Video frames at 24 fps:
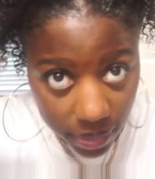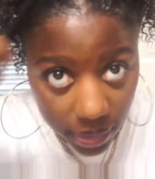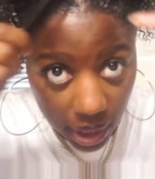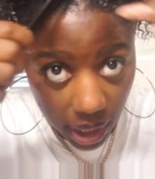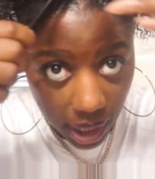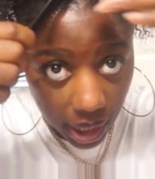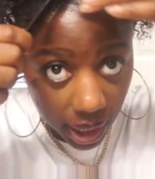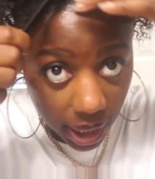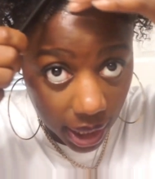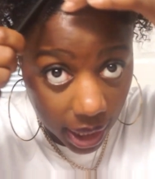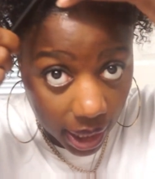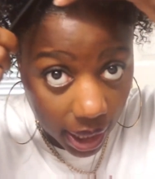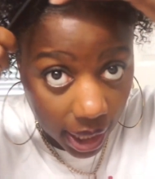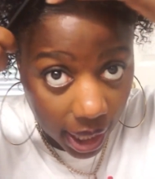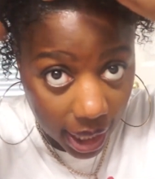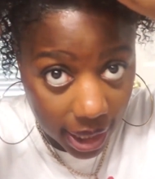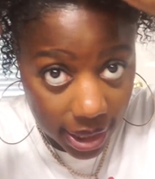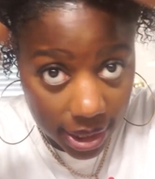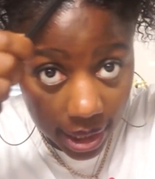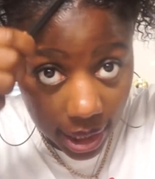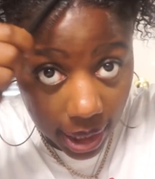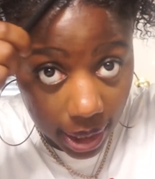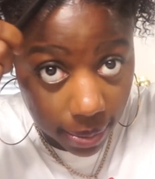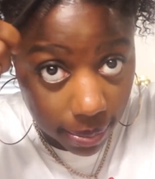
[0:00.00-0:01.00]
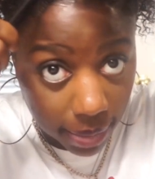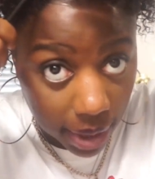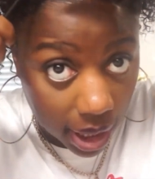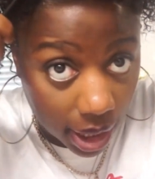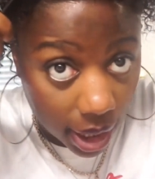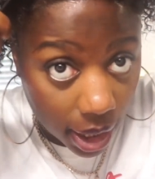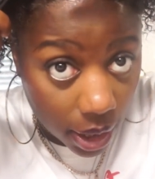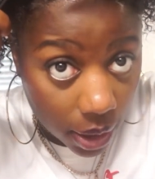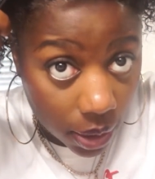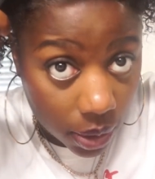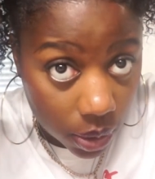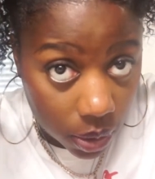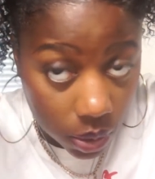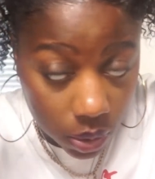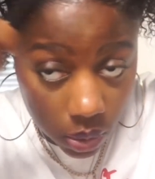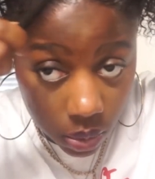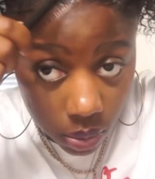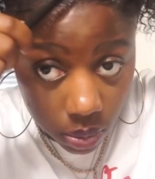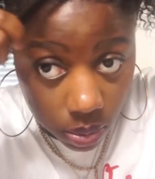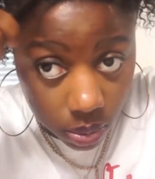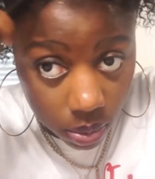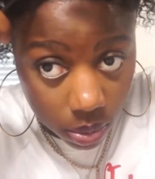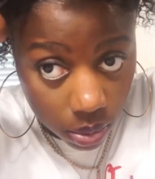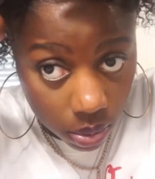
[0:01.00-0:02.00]
And I take my
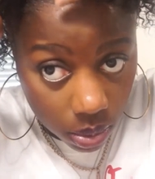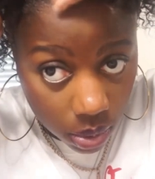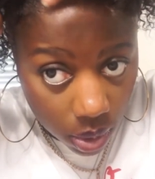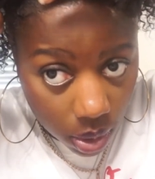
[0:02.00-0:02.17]
comb